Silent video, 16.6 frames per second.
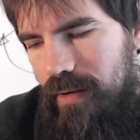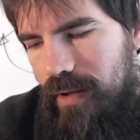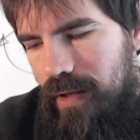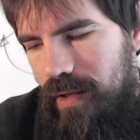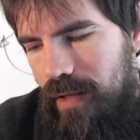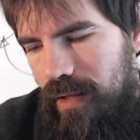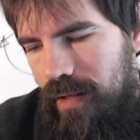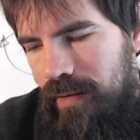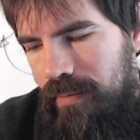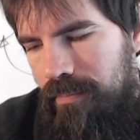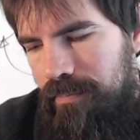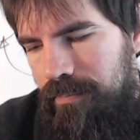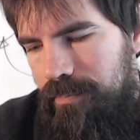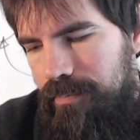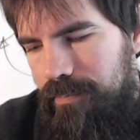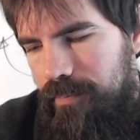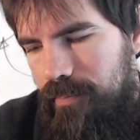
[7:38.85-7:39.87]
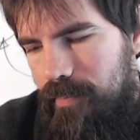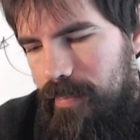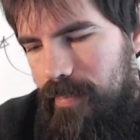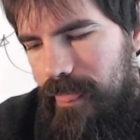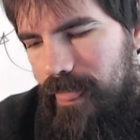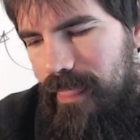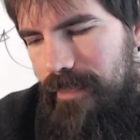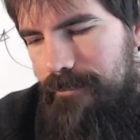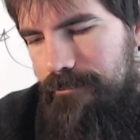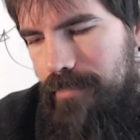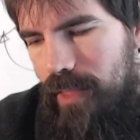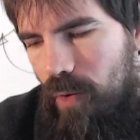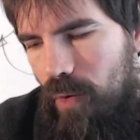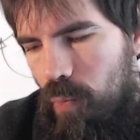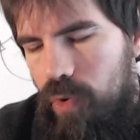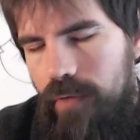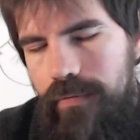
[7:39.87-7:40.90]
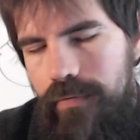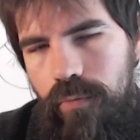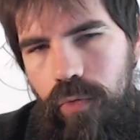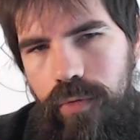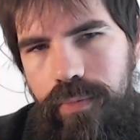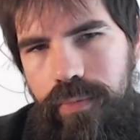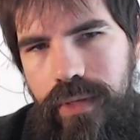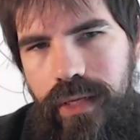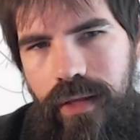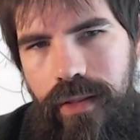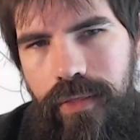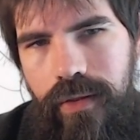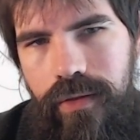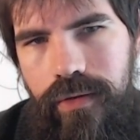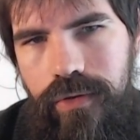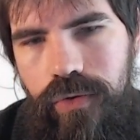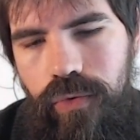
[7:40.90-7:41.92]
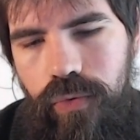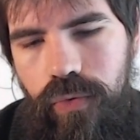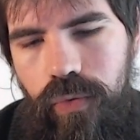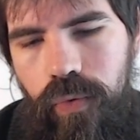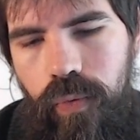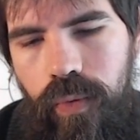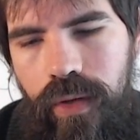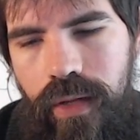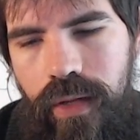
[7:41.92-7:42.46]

One of them would be, I think, to